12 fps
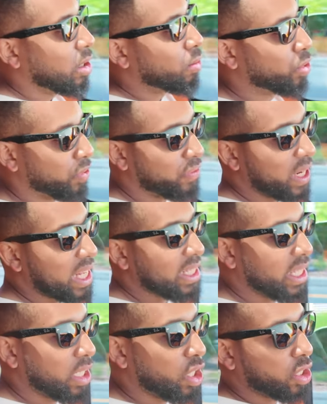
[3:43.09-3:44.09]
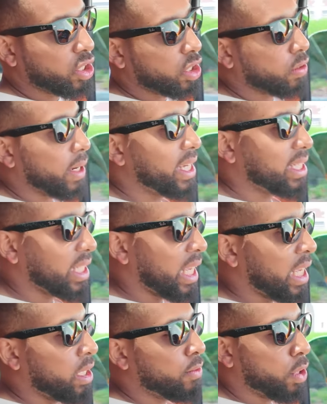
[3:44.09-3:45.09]
Roof lighting looks great
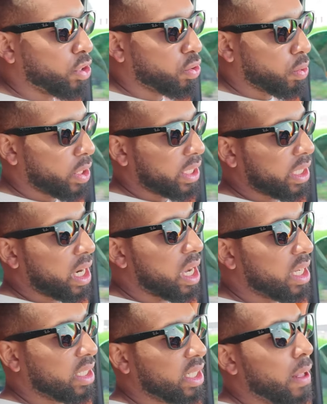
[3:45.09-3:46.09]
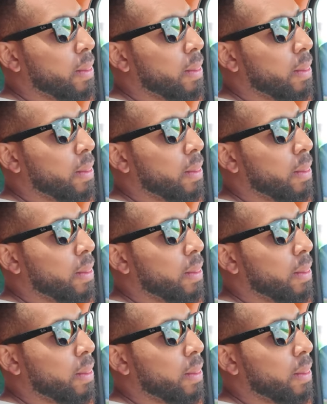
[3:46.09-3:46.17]
in Rolls Royce cars,